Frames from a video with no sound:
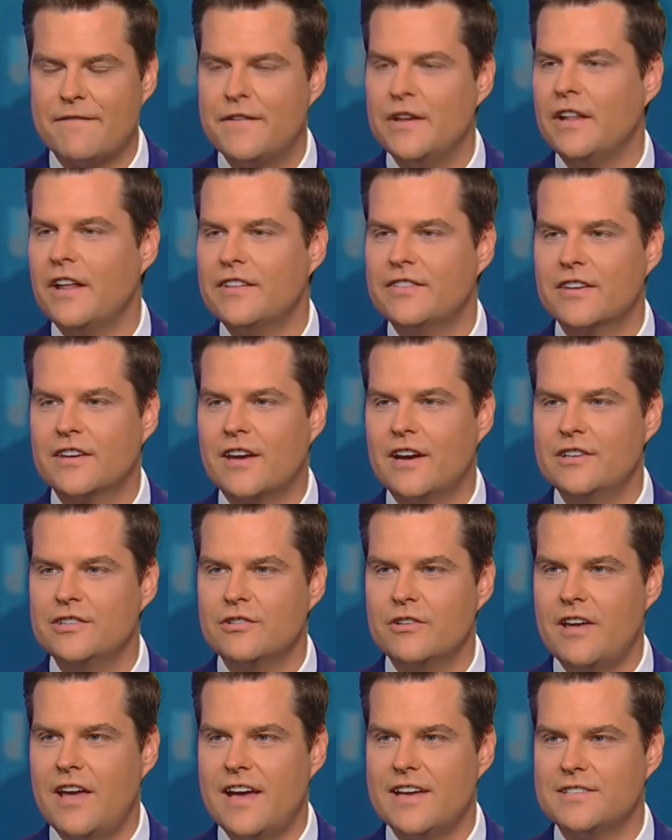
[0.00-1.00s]
I feel like the
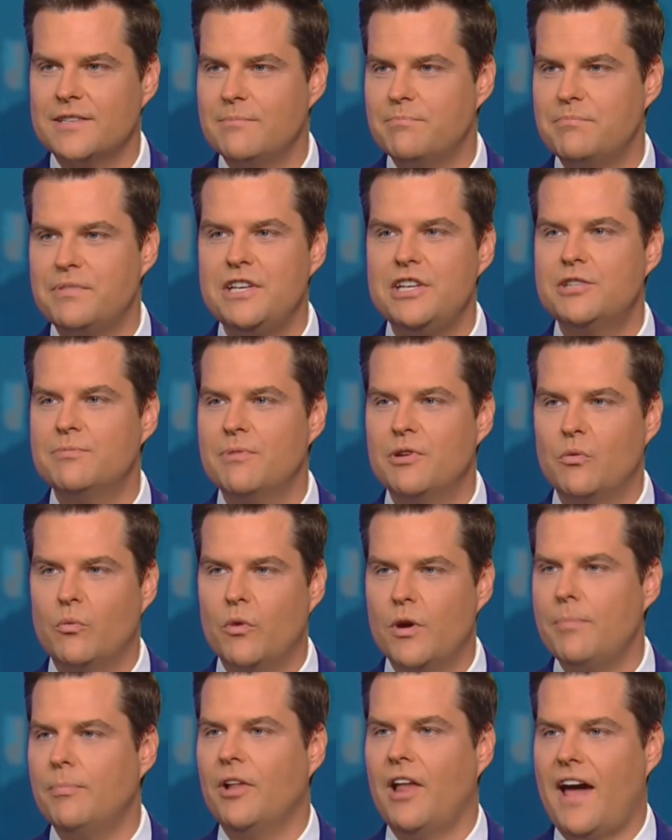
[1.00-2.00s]
country has impeachment
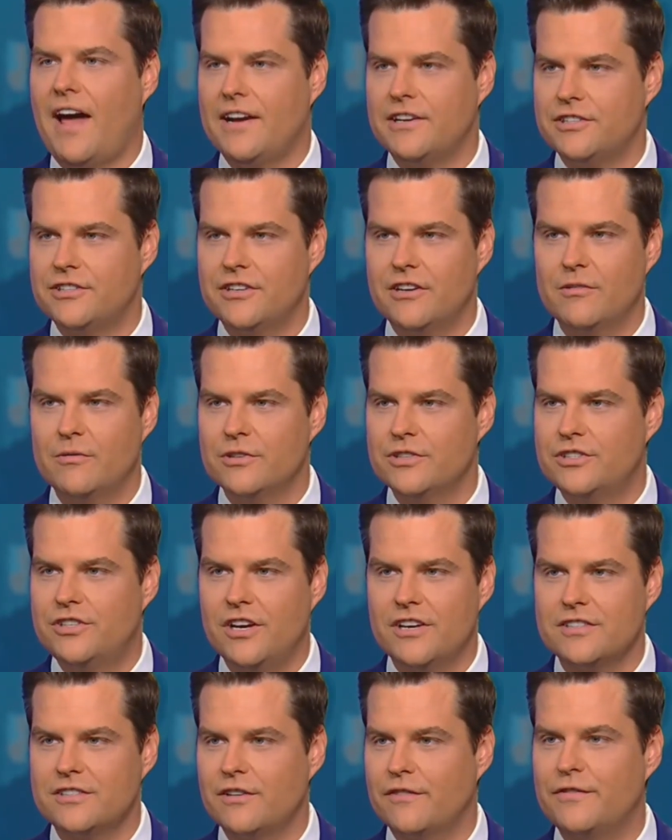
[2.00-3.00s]
whiplash. It was
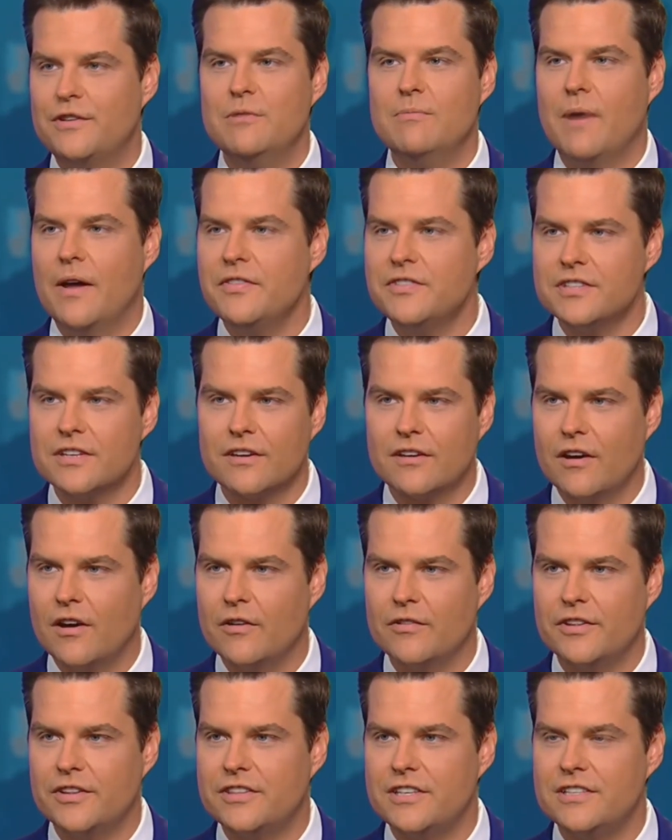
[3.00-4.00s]
just a few months
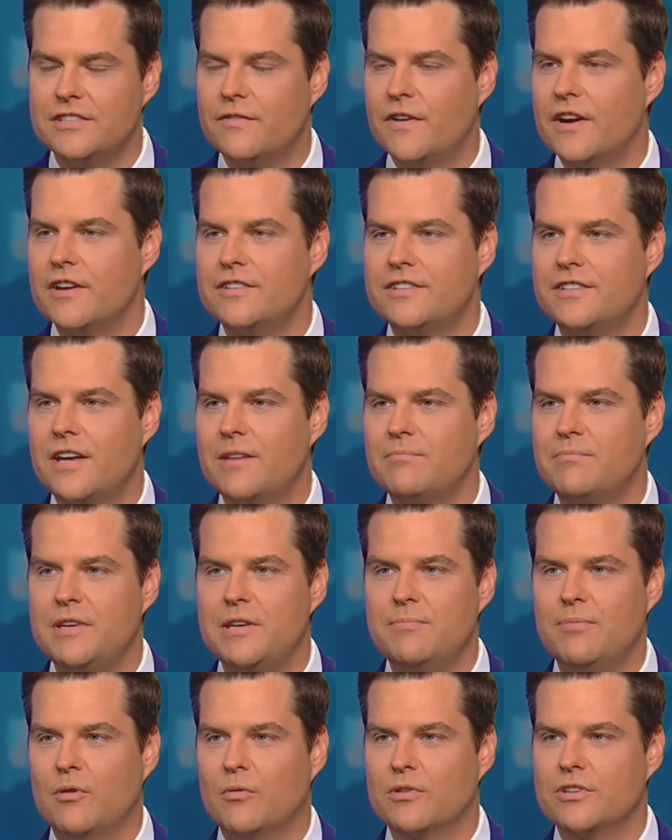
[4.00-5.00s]
ago that these very same
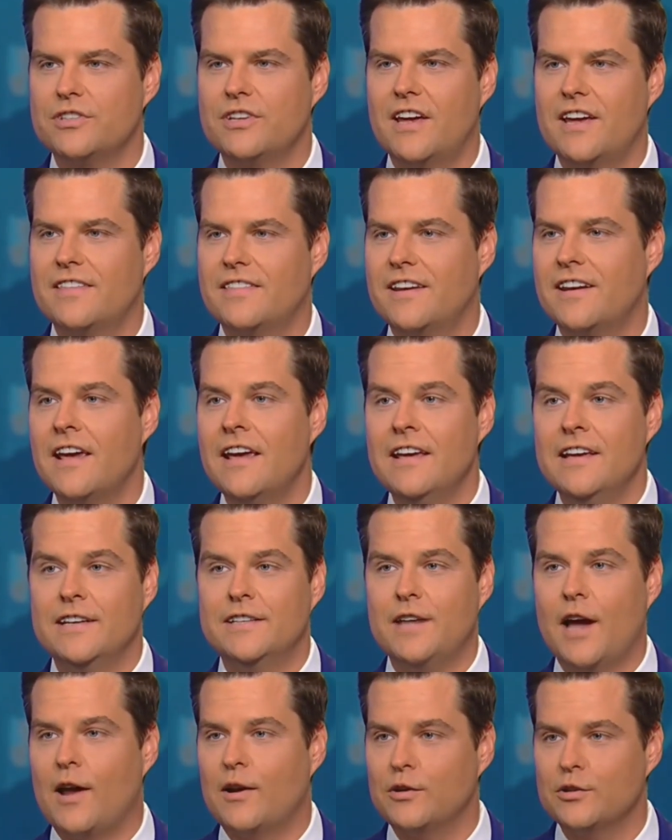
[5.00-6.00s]
people were saying that
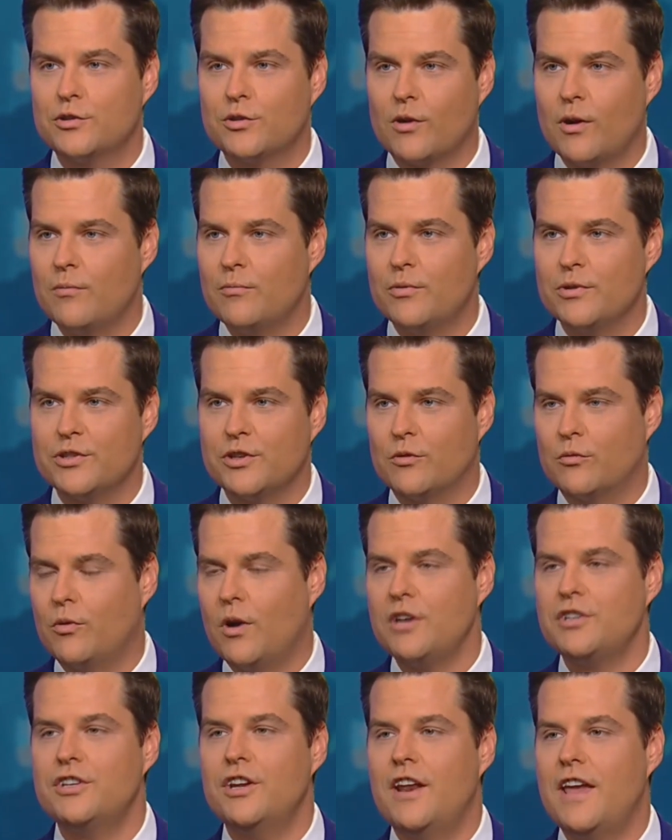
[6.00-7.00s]
Donald Trump was a
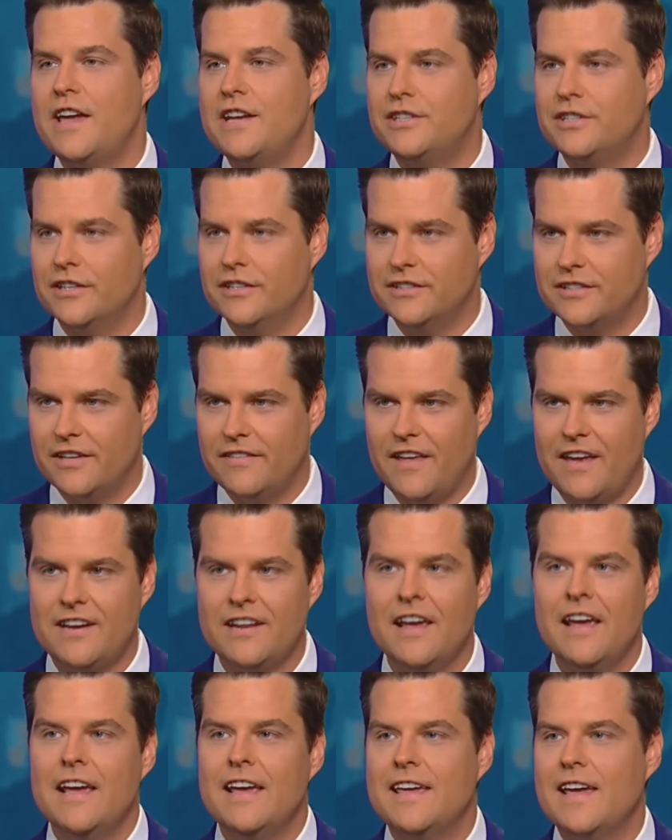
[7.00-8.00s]
Russian agent, and
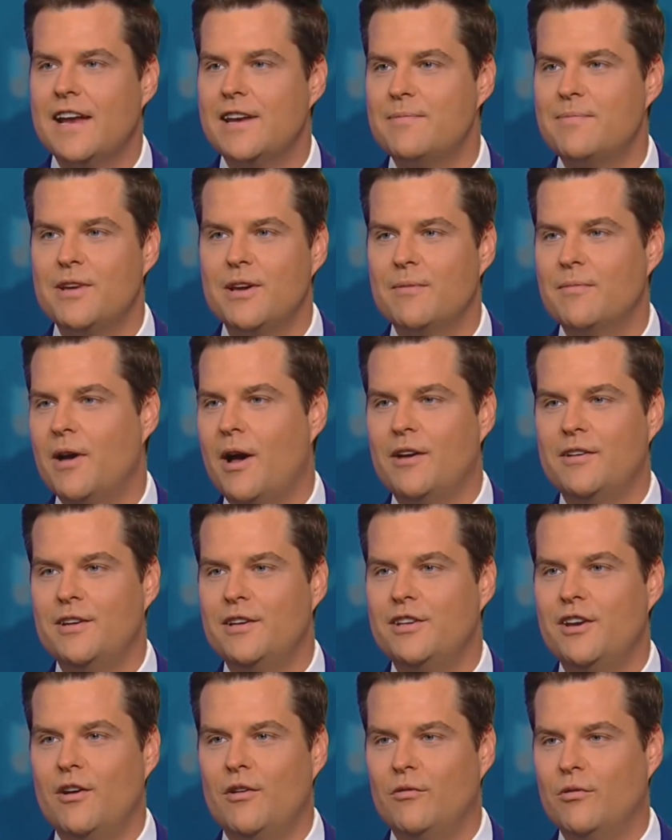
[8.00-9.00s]
then he had to be
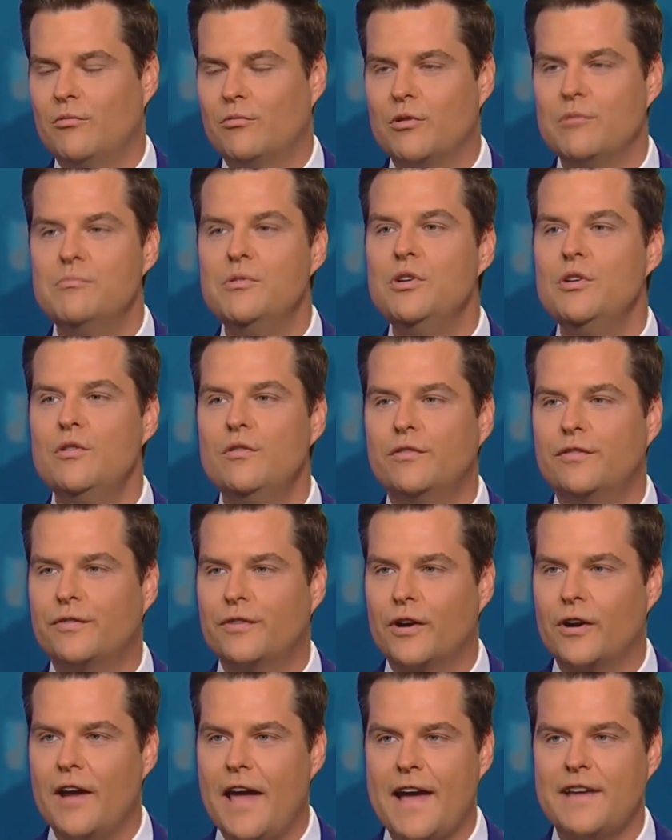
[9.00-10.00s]
removed
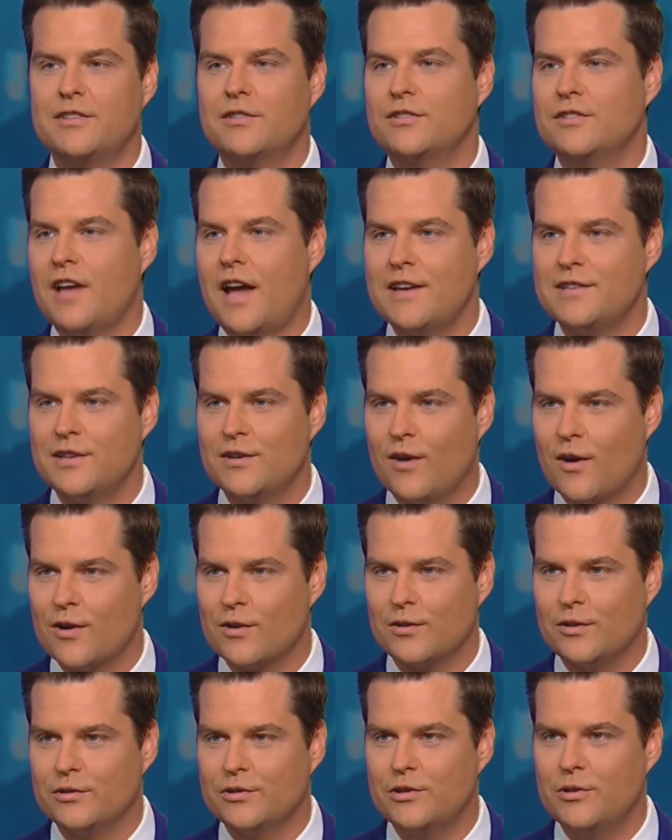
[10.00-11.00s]
for exercising
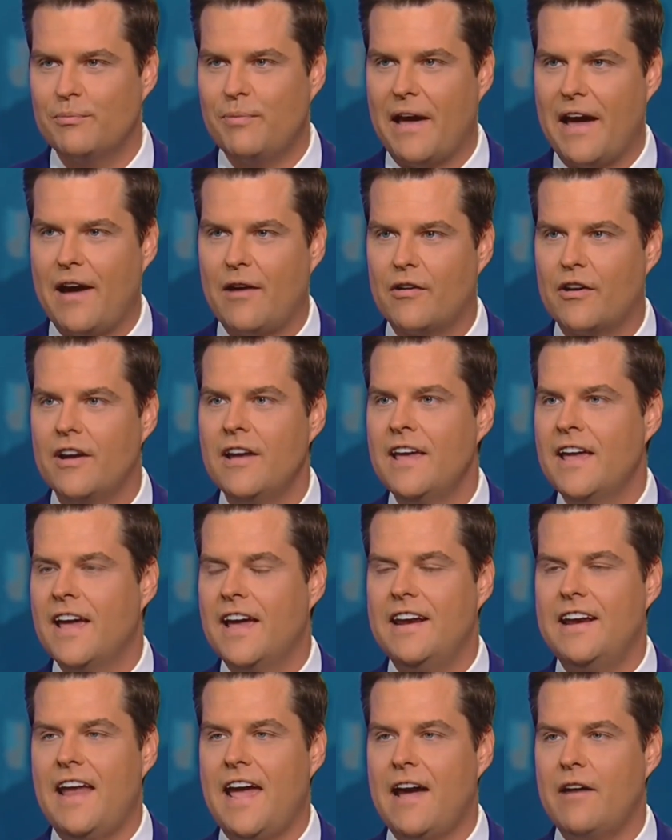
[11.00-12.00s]
Article 2 power,
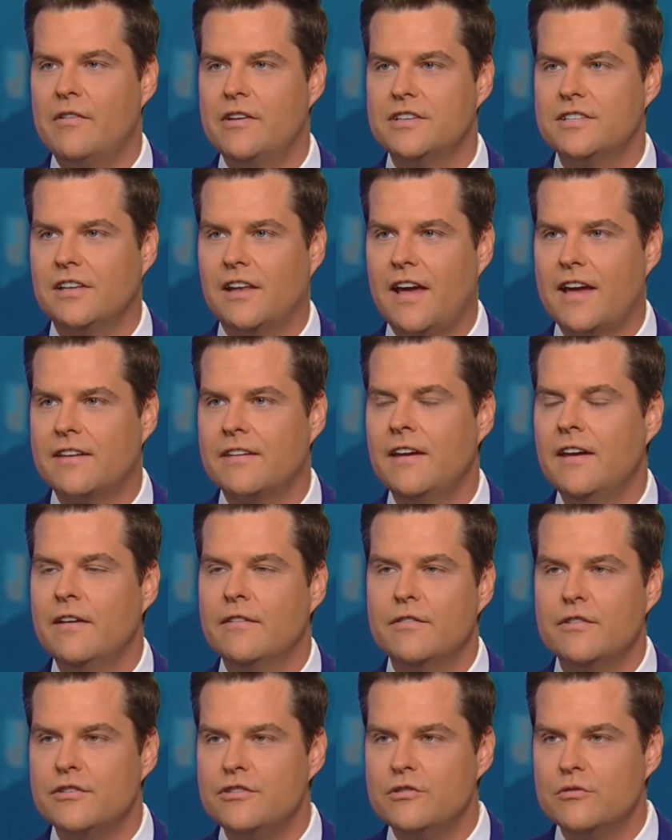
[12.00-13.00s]
and now it is like
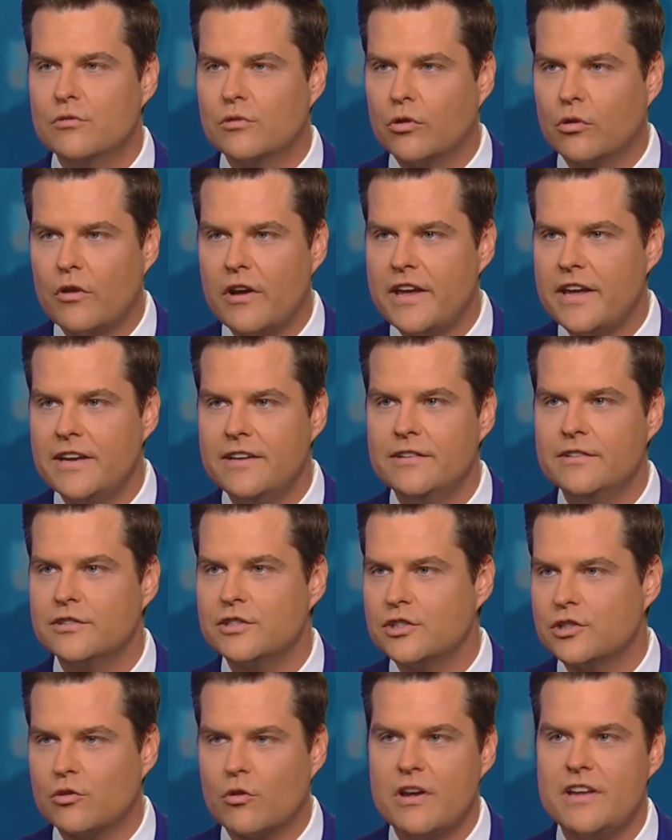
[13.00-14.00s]
the Ukraine
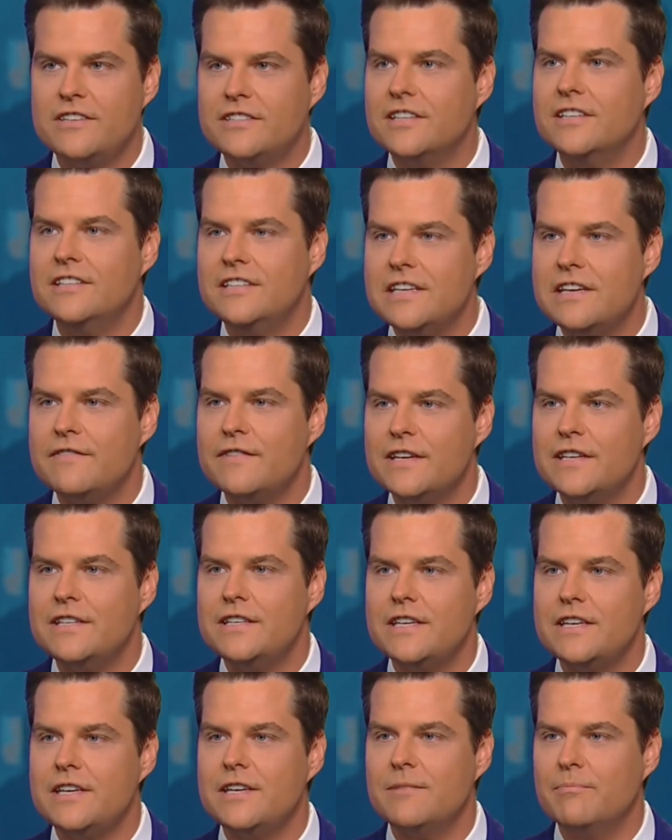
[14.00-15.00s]
straight to
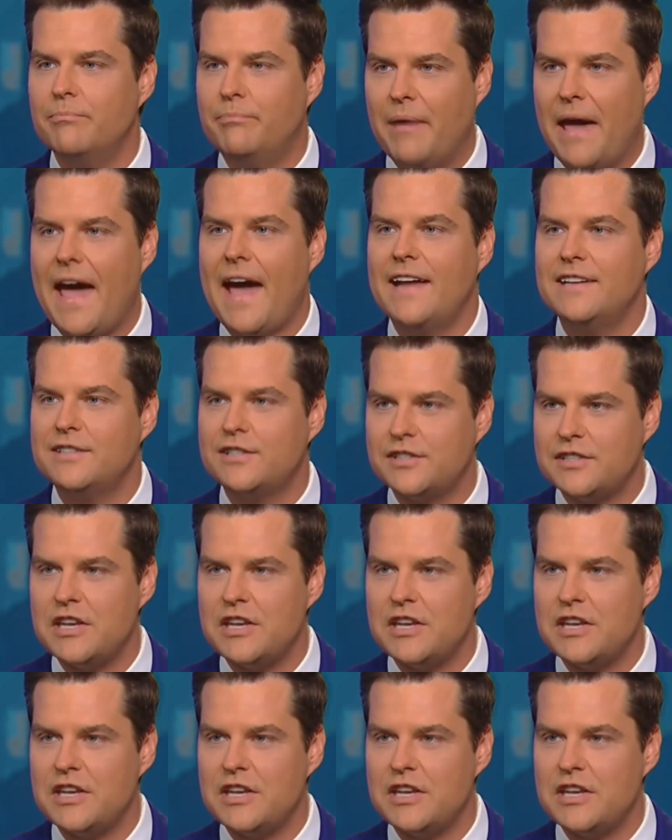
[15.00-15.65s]
DVD bad